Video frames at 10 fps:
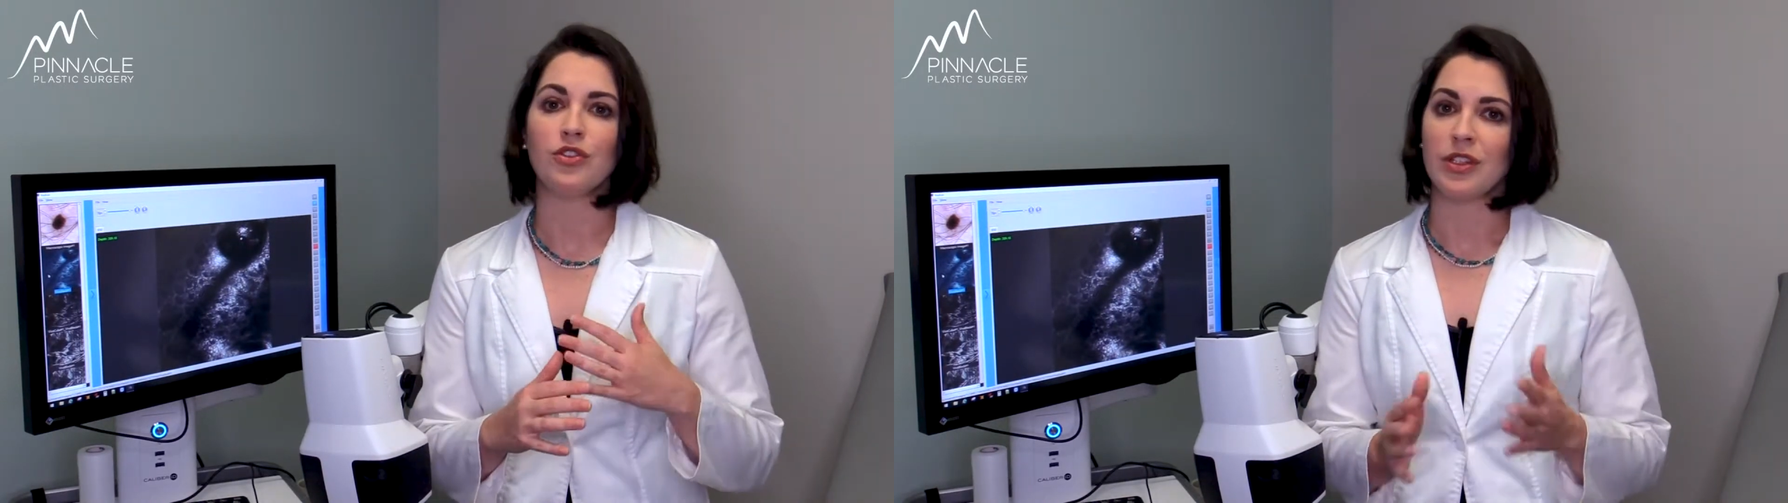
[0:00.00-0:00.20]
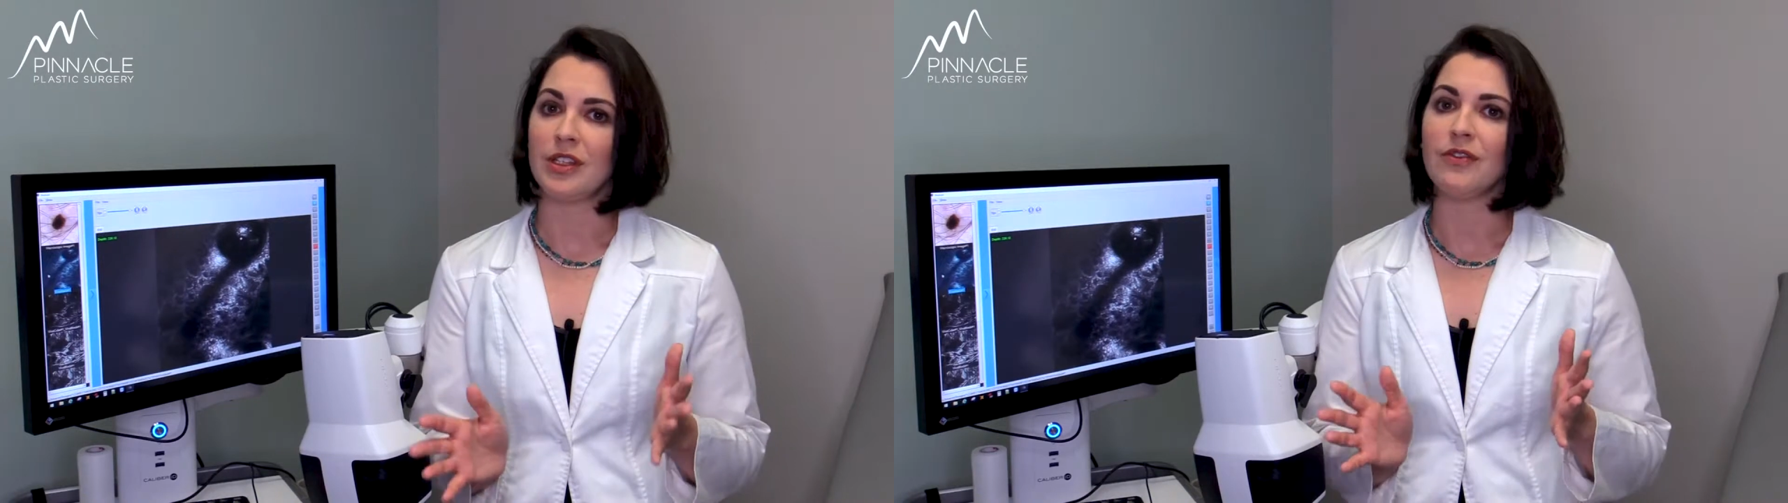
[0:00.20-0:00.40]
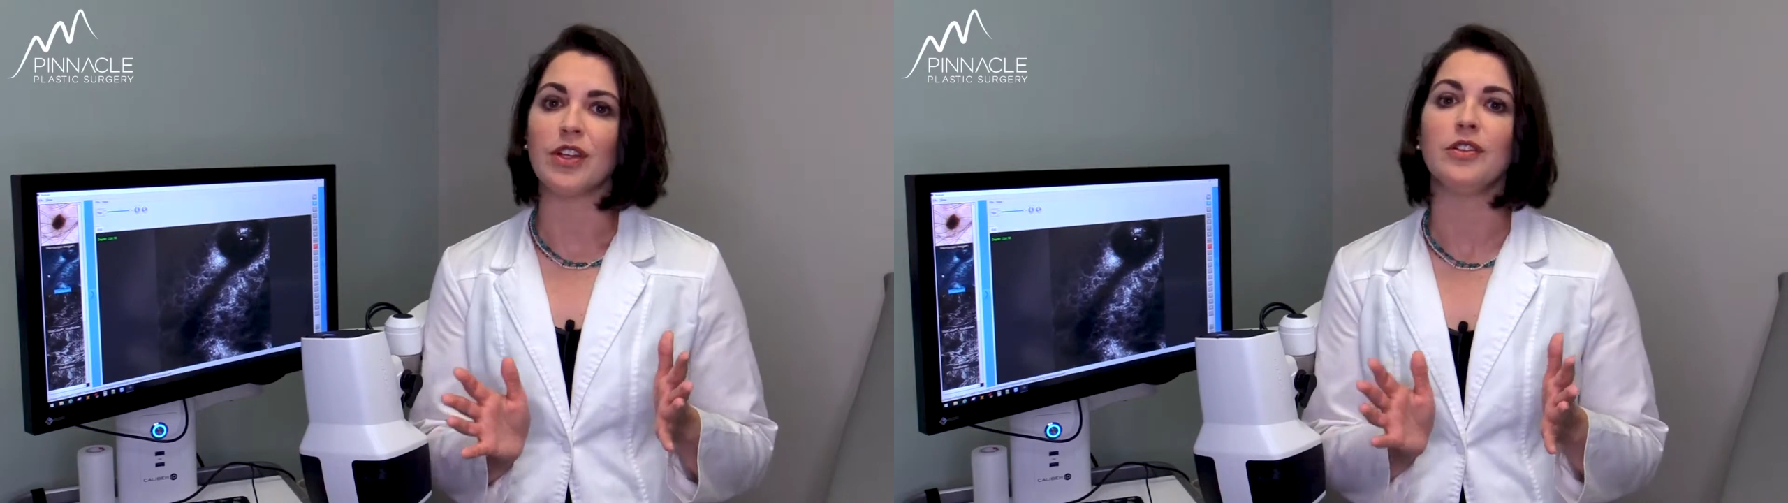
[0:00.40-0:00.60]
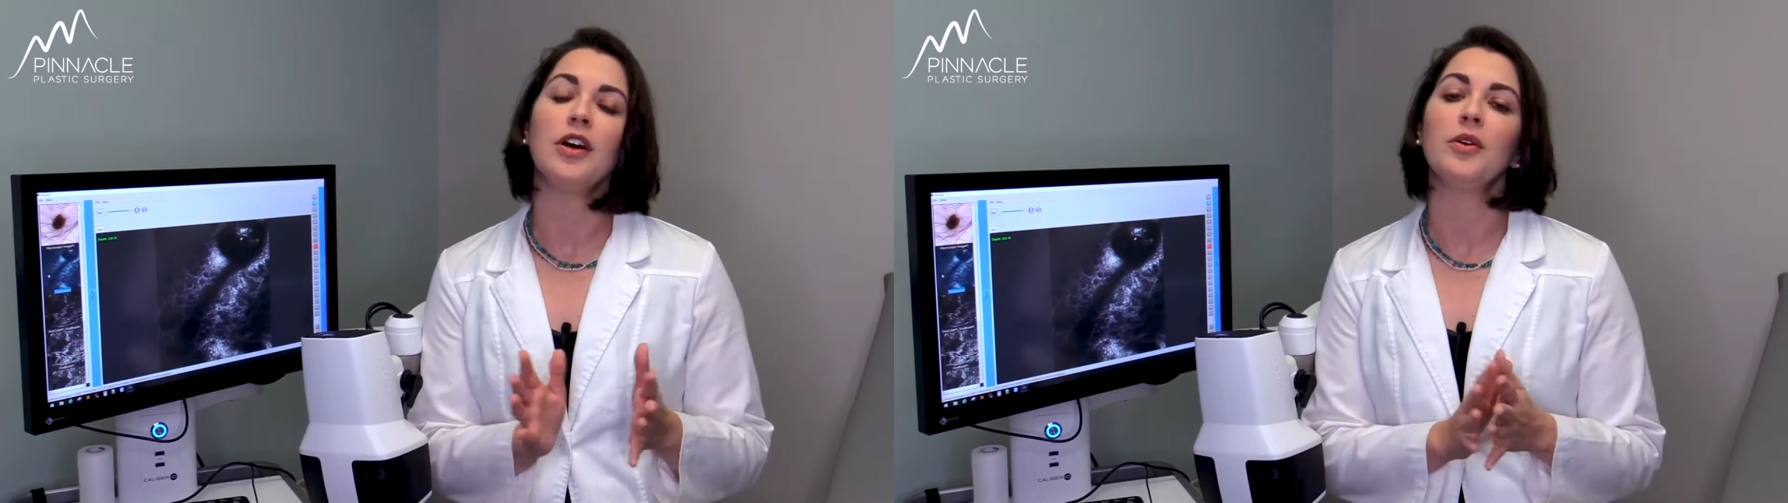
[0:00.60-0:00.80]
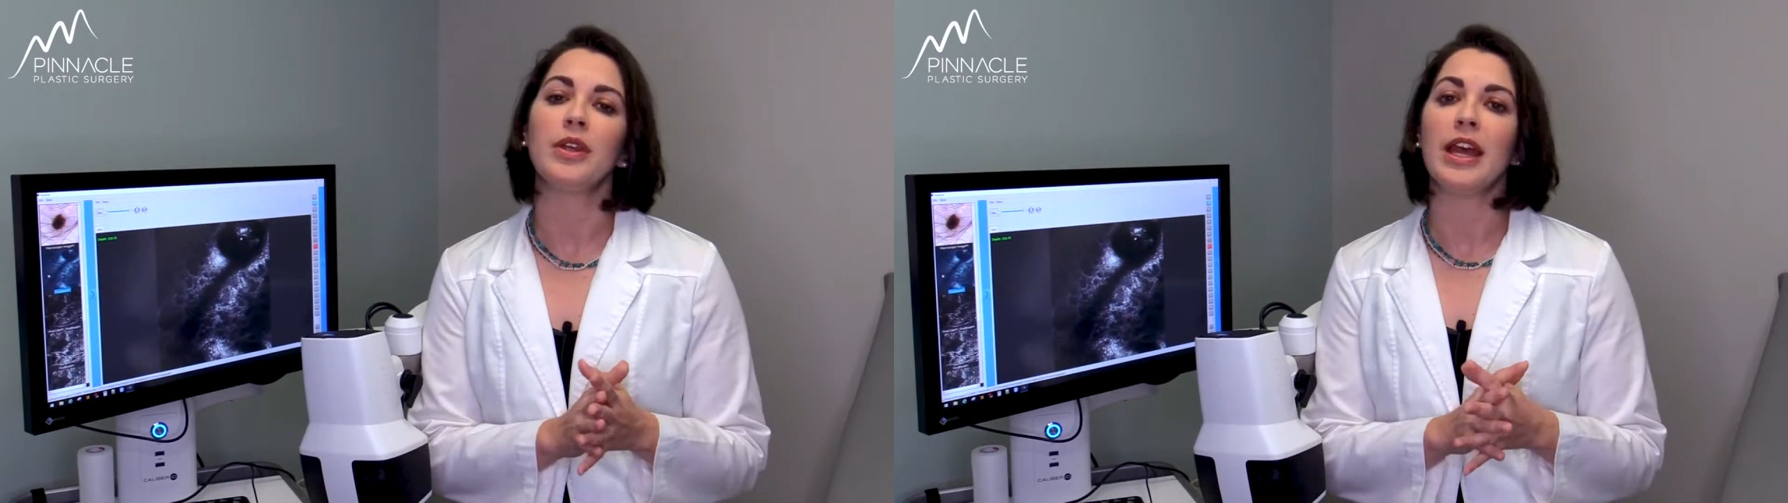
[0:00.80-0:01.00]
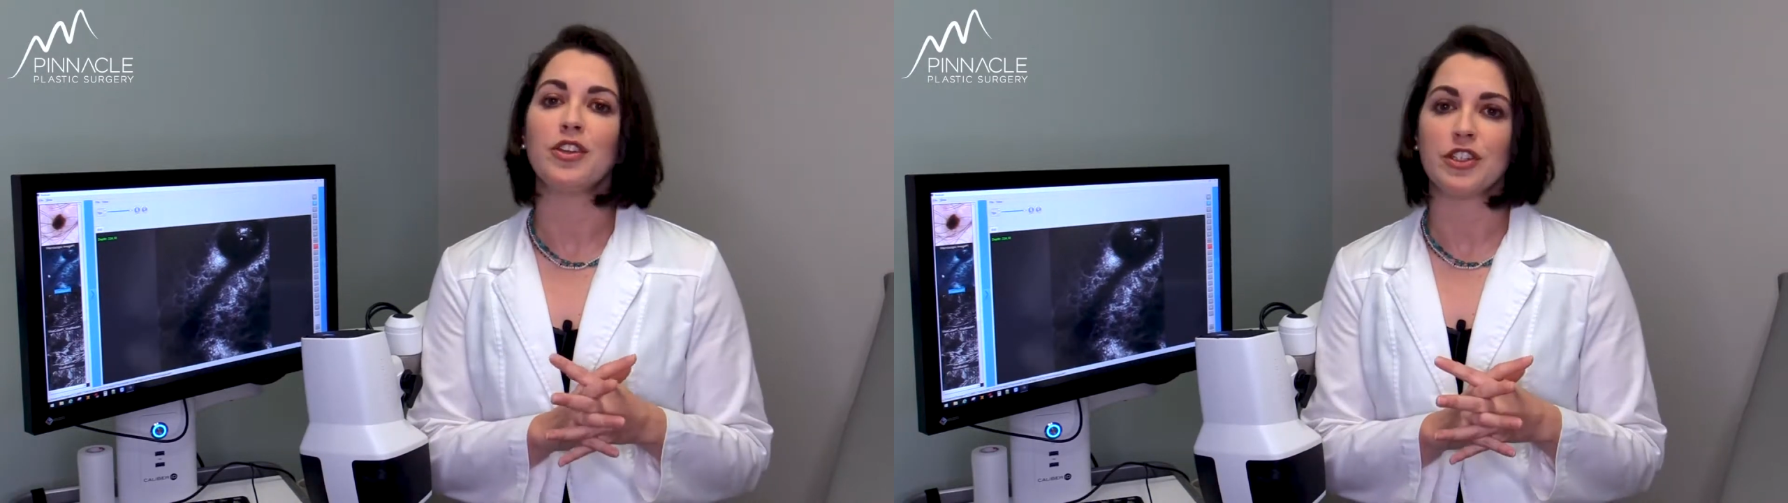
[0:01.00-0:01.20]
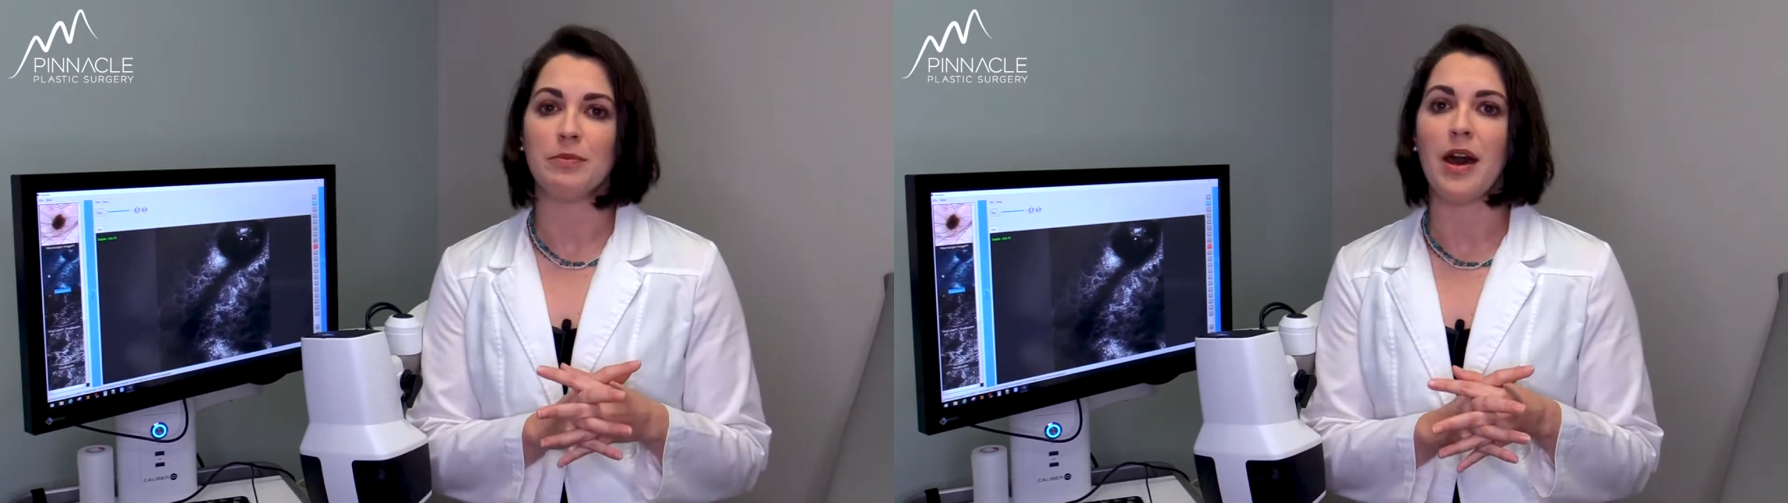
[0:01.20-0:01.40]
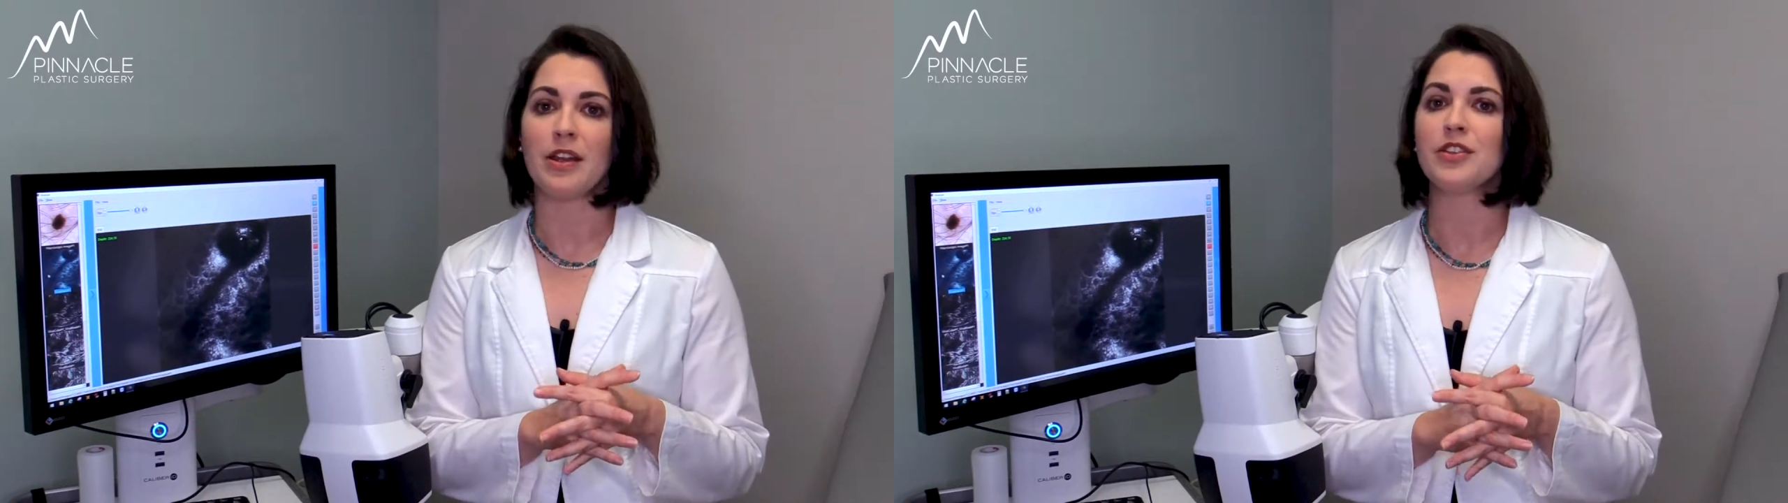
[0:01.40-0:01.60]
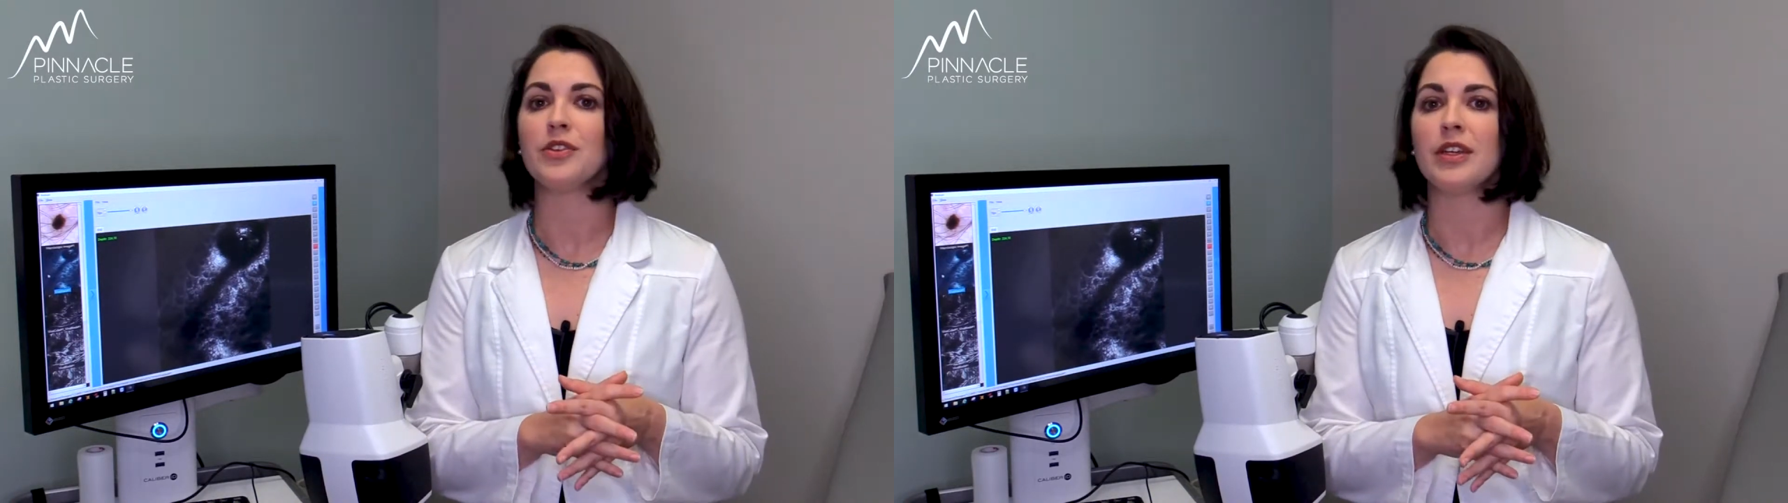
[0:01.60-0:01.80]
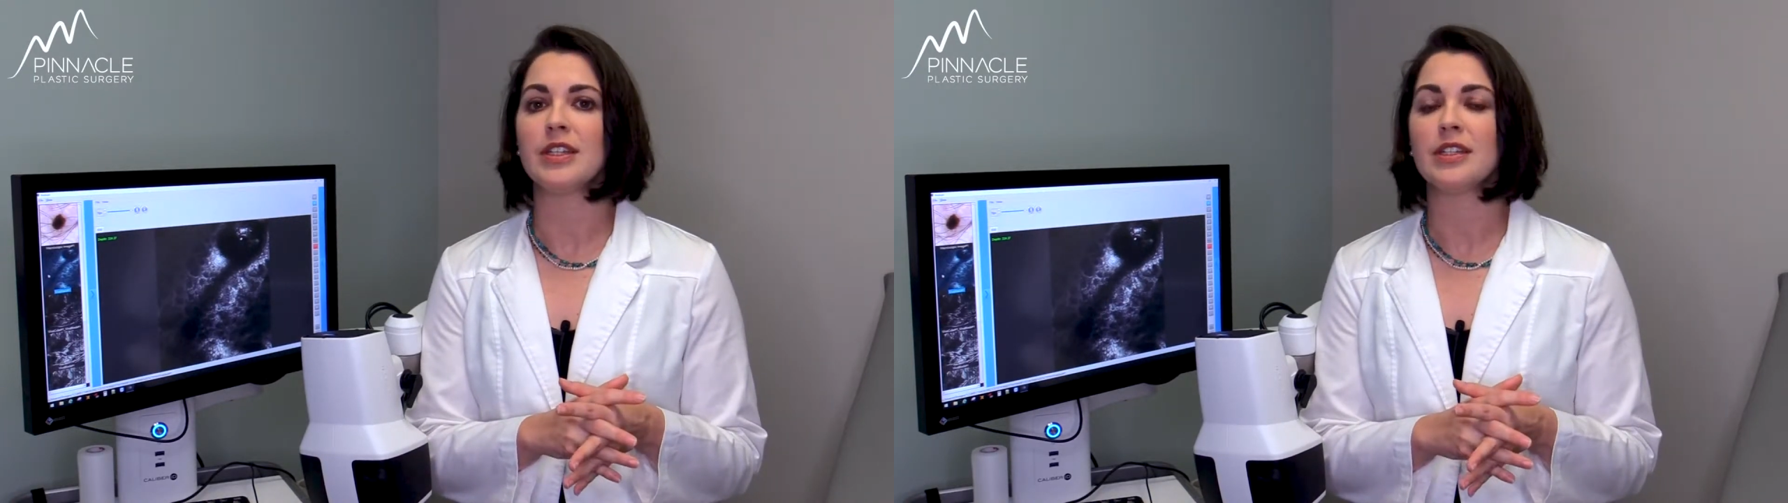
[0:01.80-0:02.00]
should leave it alone and just
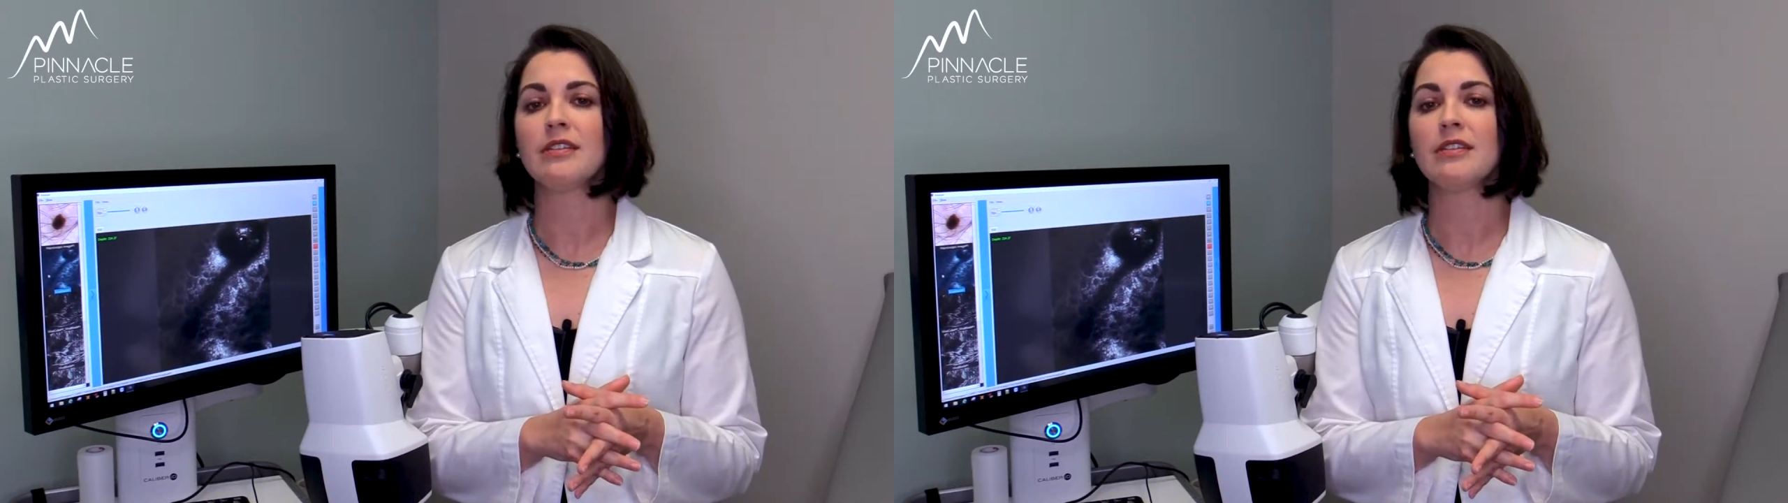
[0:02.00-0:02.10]
monitor it